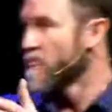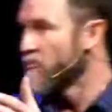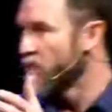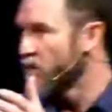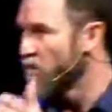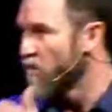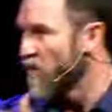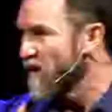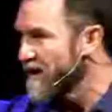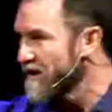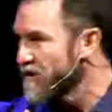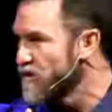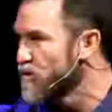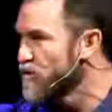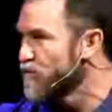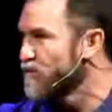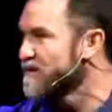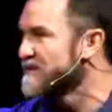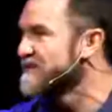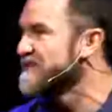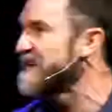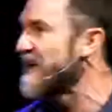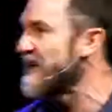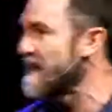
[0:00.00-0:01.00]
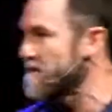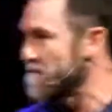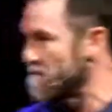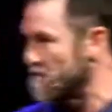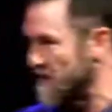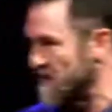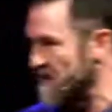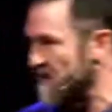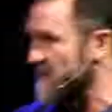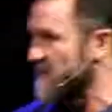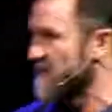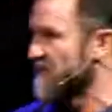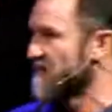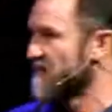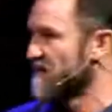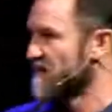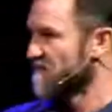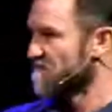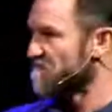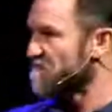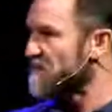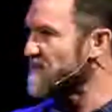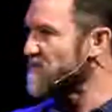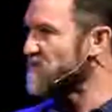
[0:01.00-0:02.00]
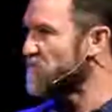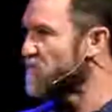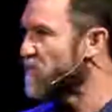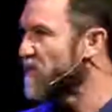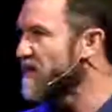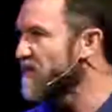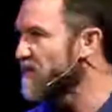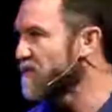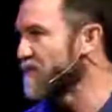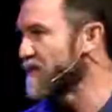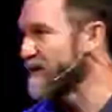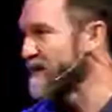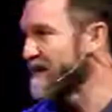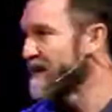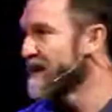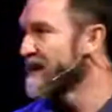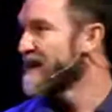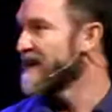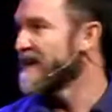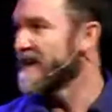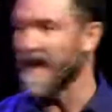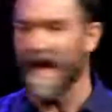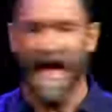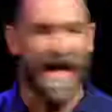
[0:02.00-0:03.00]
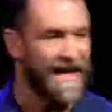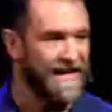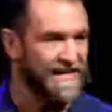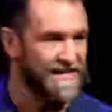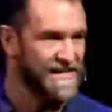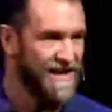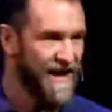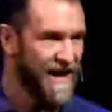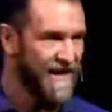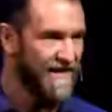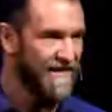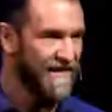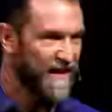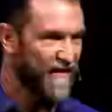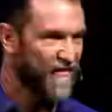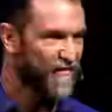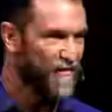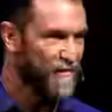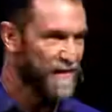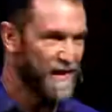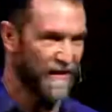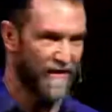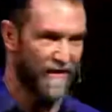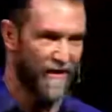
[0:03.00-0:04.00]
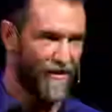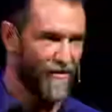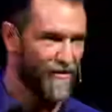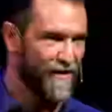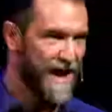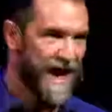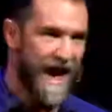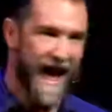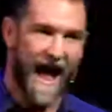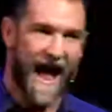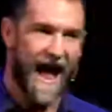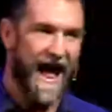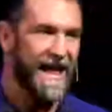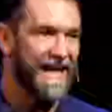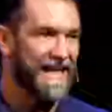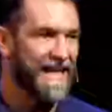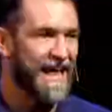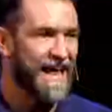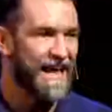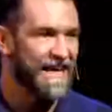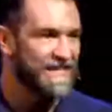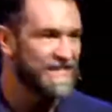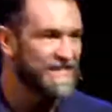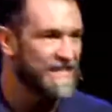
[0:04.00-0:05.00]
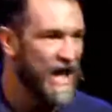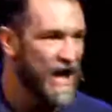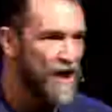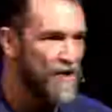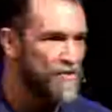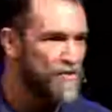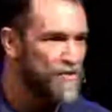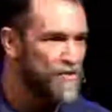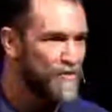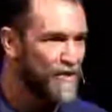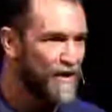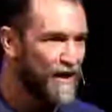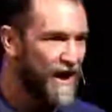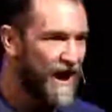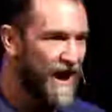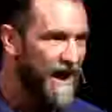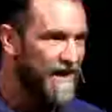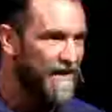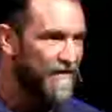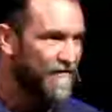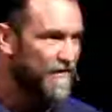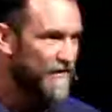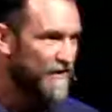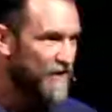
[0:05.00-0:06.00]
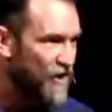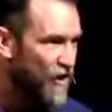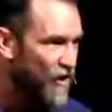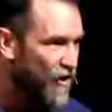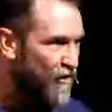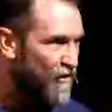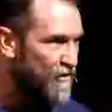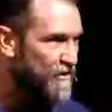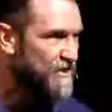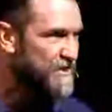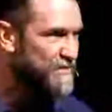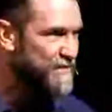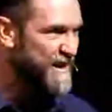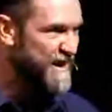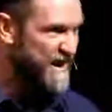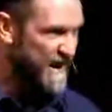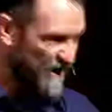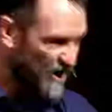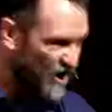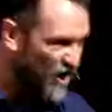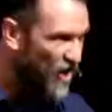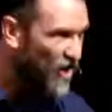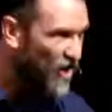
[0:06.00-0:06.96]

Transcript: the one who sent me is with me. He has not left me alone. I can't tell you the kind of encouragement and